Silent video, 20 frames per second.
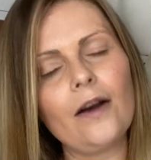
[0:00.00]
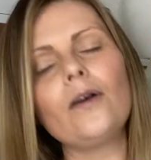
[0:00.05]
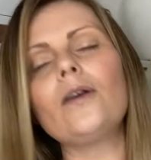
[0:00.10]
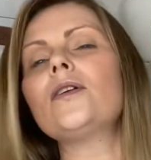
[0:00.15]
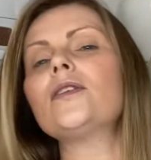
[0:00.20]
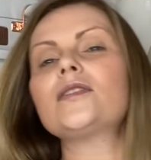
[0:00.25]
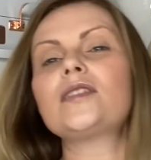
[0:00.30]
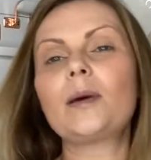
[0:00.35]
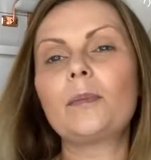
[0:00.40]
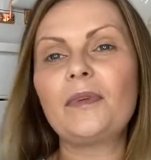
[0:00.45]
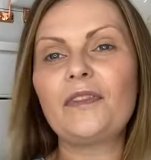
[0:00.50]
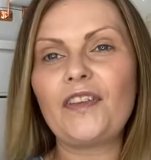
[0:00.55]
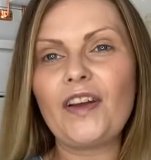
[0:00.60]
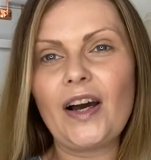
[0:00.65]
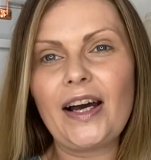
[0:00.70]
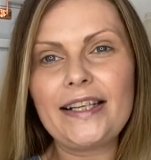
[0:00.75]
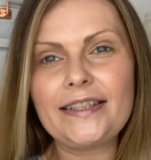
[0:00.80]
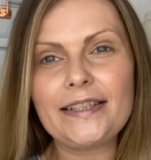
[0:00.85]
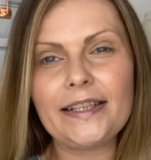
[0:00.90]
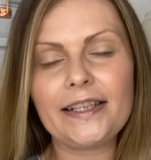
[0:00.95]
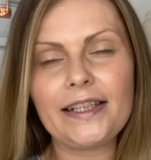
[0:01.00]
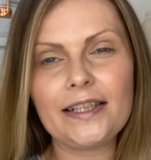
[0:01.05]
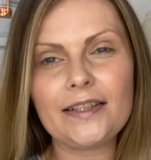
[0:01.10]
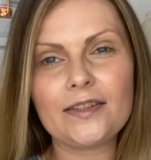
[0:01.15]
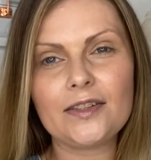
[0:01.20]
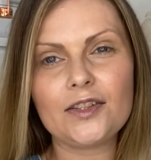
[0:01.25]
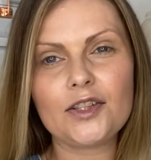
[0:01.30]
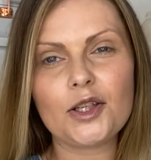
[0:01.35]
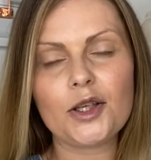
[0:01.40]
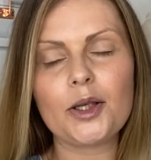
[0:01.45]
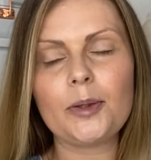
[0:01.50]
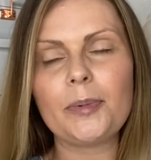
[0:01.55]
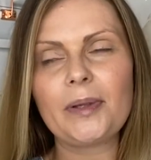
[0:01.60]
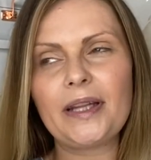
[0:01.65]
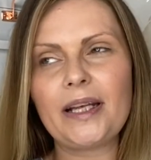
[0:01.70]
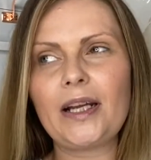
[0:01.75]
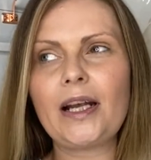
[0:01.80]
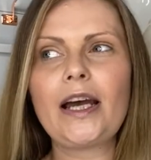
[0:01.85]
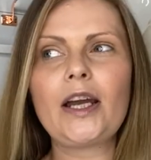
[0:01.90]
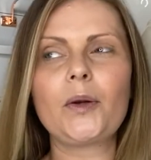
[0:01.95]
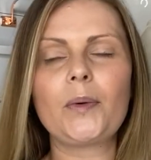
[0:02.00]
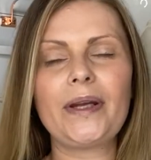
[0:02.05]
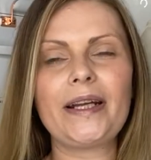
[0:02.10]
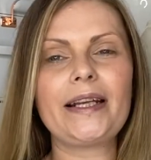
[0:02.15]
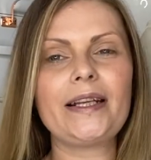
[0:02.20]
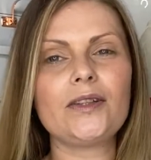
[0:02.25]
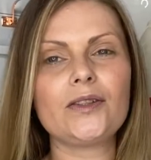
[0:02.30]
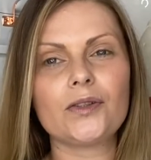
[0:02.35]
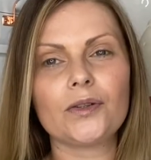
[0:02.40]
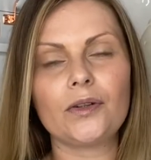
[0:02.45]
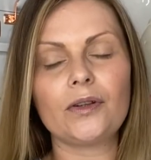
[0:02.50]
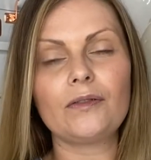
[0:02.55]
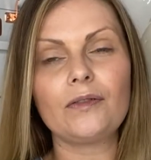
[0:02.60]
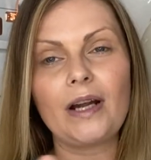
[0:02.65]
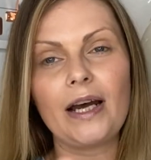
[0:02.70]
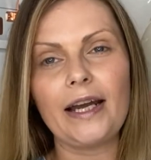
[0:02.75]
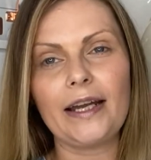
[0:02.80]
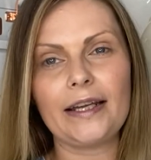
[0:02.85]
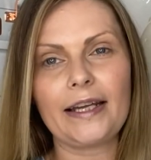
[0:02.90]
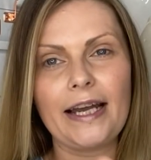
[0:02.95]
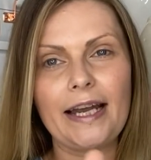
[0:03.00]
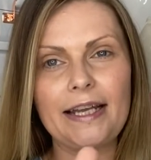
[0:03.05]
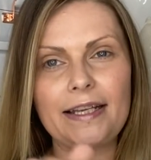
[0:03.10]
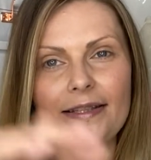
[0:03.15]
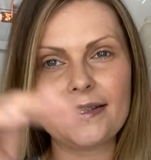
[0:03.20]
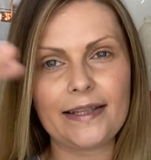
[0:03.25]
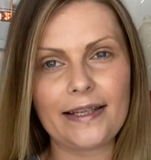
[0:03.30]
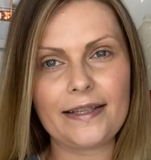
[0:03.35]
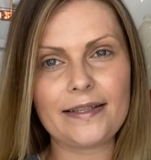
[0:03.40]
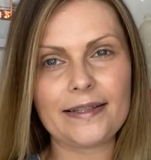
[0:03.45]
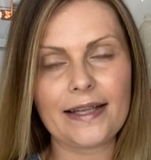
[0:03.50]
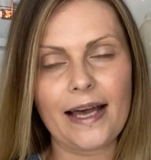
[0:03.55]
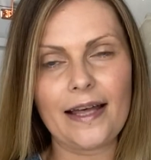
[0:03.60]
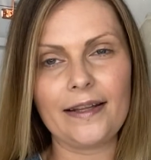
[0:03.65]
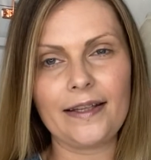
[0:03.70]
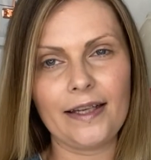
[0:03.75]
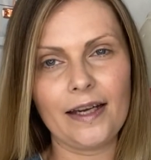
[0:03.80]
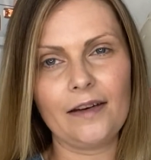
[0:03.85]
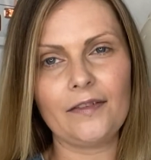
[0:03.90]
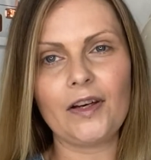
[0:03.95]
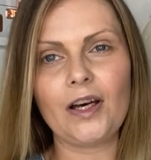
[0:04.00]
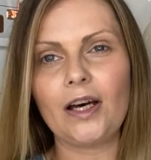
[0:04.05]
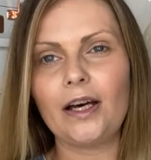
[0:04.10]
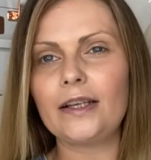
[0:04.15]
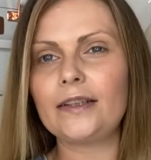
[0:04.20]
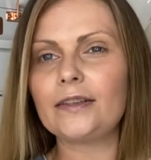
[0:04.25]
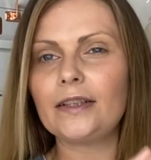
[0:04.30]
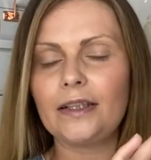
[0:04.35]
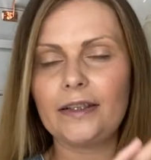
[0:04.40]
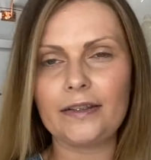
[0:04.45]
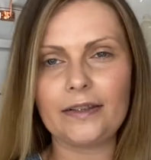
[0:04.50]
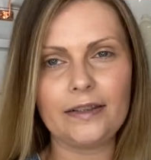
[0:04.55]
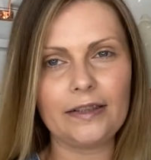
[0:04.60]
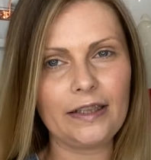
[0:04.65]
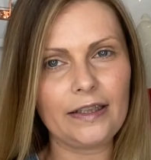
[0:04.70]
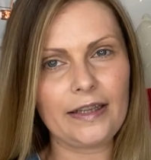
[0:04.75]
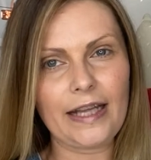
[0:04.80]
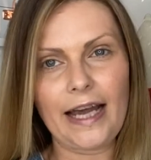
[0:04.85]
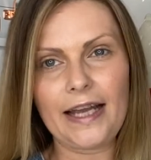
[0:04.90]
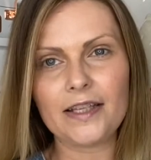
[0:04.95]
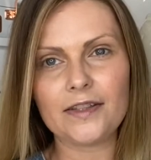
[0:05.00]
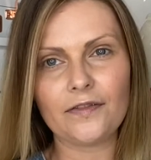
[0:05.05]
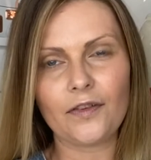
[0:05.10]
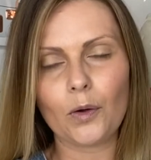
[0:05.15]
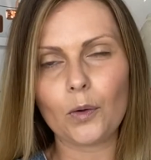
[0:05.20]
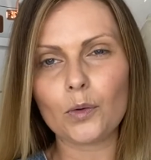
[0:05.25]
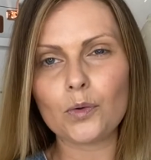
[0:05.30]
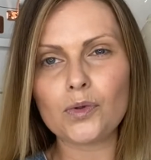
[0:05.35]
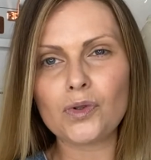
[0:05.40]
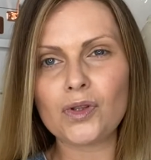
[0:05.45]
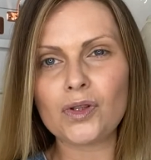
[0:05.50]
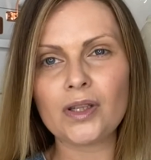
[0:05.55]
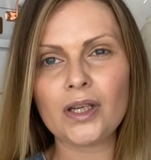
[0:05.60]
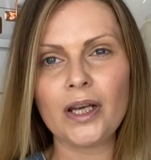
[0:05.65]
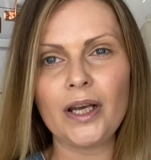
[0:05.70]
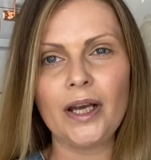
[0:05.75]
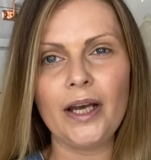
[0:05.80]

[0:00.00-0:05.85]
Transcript: Or some of it I did listen to, but then I quickly saw, right, okay, it's this, that and the other. That is false.